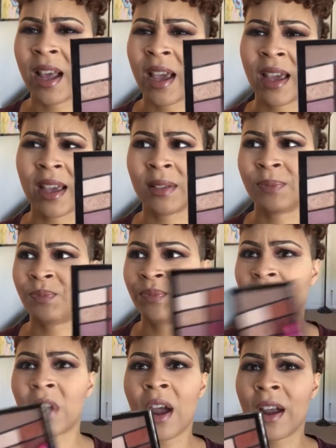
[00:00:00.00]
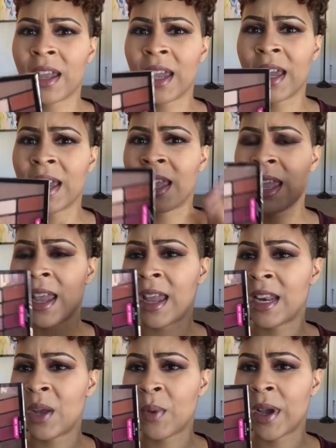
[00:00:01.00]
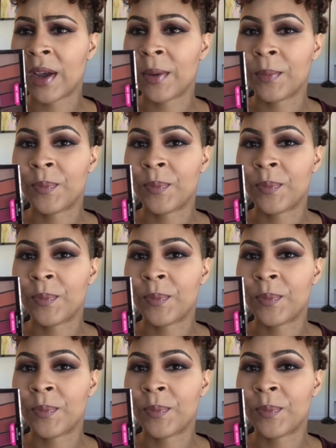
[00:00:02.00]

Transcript: at Target, anywhere.